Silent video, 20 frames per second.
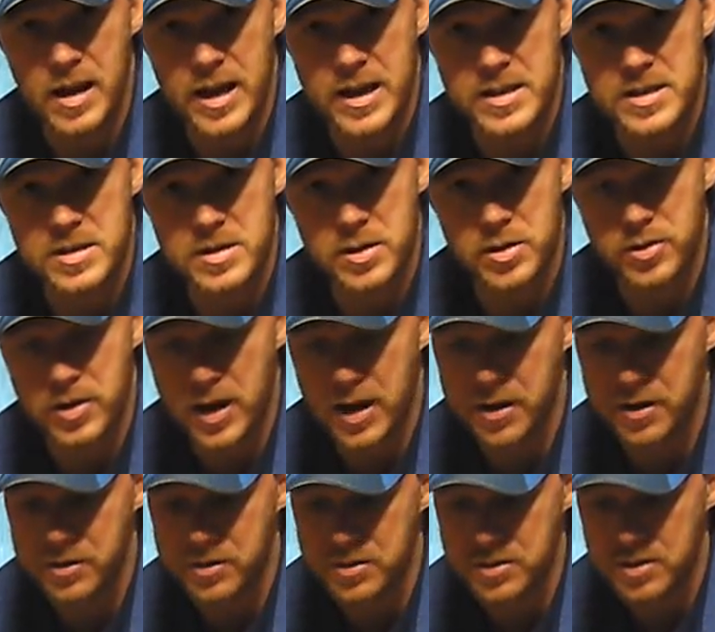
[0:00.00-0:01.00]
light snow
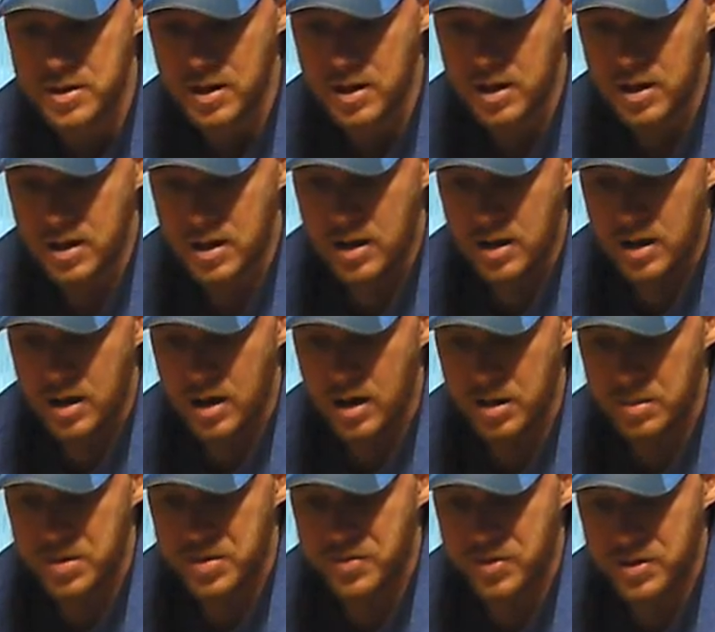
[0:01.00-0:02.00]
gaiters
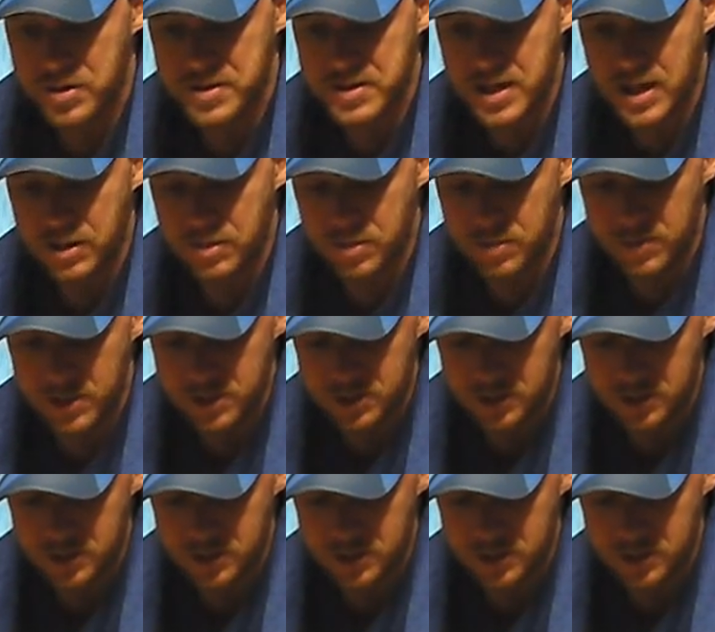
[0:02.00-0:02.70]
as far as keeping me